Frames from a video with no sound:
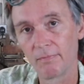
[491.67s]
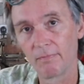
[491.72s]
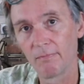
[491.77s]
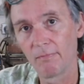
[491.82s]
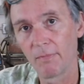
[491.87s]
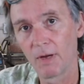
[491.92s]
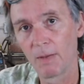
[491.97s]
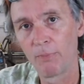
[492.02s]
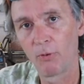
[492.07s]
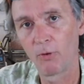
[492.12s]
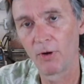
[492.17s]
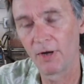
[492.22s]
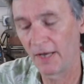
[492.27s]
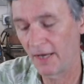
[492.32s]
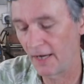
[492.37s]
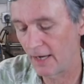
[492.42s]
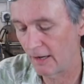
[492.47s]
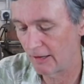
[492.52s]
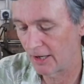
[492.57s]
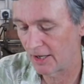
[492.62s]
my point
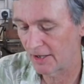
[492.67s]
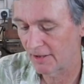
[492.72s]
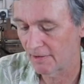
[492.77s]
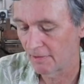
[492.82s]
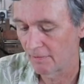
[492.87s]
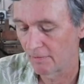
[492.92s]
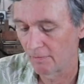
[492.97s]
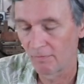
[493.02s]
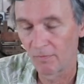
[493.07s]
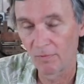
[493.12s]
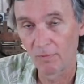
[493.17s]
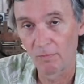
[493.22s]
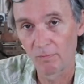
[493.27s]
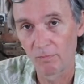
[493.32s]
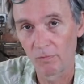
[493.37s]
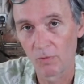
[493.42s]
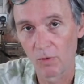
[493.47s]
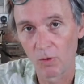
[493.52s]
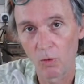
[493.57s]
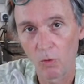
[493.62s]
here is
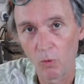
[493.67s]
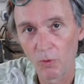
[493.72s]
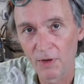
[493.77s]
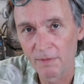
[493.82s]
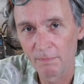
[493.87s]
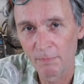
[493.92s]
always